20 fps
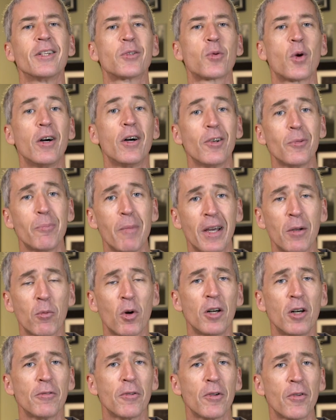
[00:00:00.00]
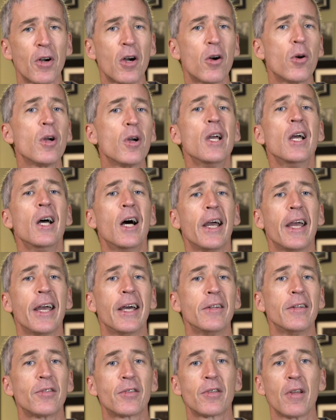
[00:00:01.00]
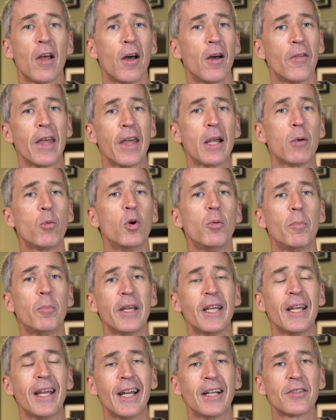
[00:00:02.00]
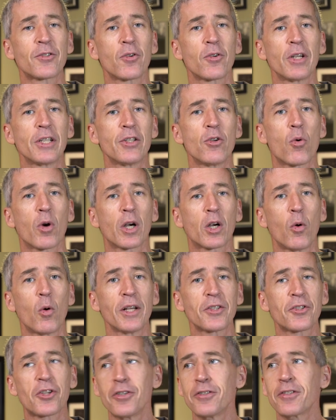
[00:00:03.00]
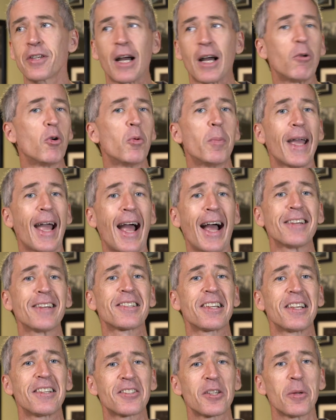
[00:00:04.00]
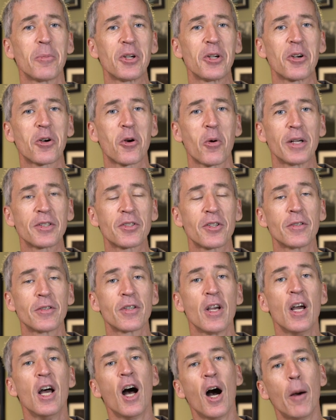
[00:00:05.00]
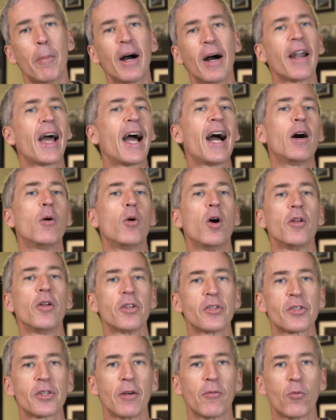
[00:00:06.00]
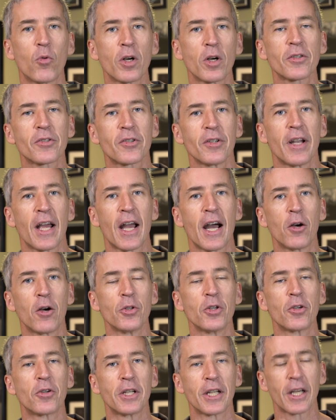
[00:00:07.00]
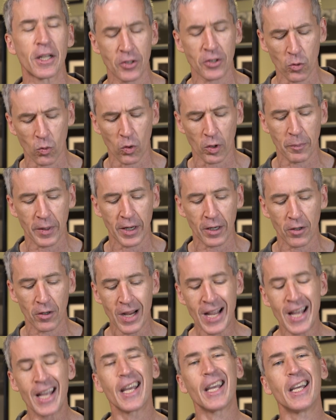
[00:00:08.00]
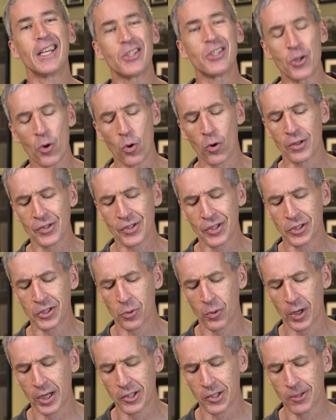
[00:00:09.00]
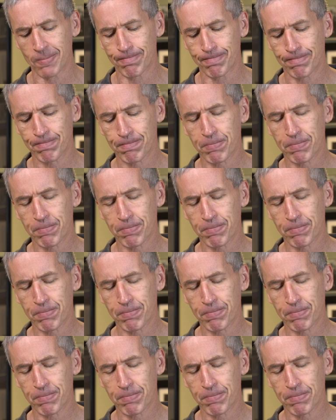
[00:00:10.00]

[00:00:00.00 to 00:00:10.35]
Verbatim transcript: as well as Manuel Vivo. And uh, they will be answering your questions. I will be asking some of your questions about how all this stuff works and how you can get it to work better in your situation.